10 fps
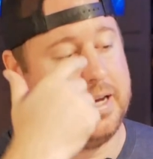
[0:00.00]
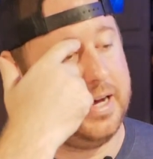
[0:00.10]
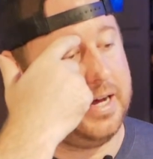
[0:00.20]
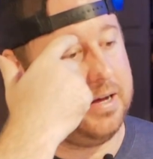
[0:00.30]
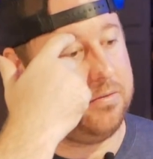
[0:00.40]

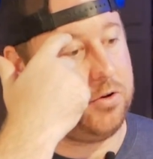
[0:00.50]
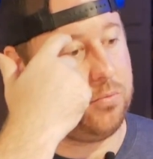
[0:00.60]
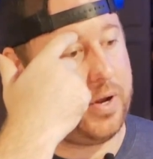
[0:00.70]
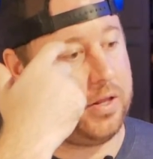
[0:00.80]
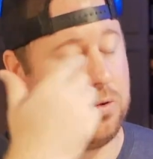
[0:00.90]
your
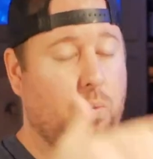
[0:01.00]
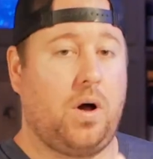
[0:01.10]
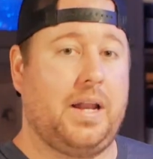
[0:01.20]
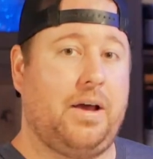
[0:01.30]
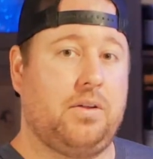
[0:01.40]
regular
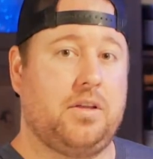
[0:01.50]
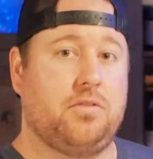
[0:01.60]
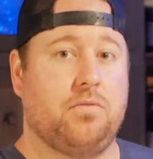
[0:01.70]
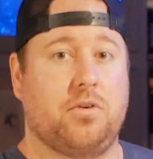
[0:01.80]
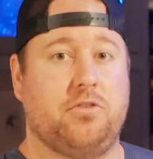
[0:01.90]
wall outlet
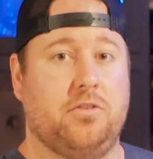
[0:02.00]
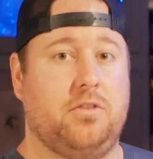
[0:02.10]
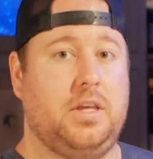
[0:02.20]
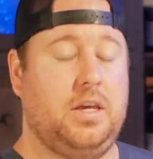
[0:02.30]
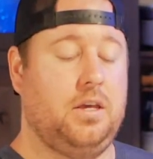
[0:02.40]

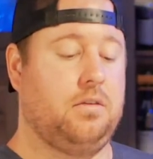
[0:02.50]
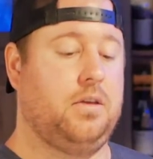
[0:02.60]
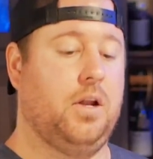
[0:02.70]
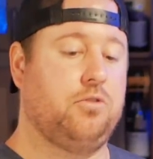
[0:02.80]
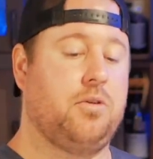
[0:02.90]
versus the,
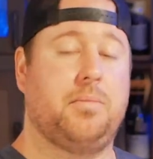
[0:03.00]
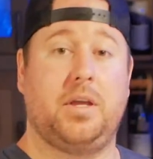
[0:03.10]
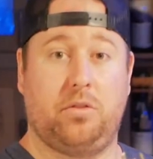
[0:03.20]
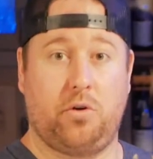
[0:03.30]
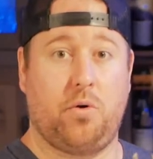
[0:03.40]
something that
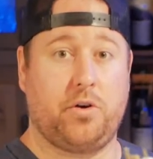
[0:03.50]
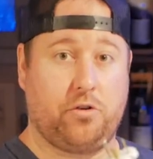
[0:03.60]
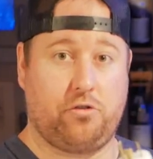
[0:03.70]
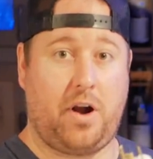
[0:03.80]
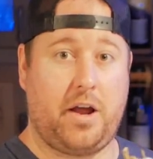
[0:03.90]
you throw on
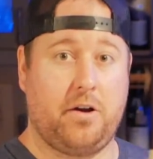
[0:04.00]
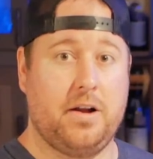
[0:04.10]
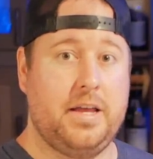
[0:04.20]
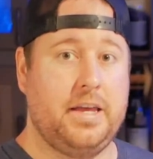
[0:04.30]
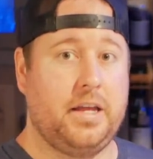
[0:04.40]
your
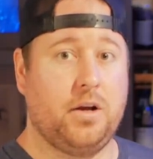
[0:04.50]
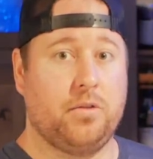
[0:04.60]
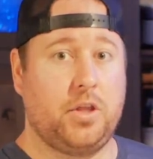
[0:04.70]
dryer here in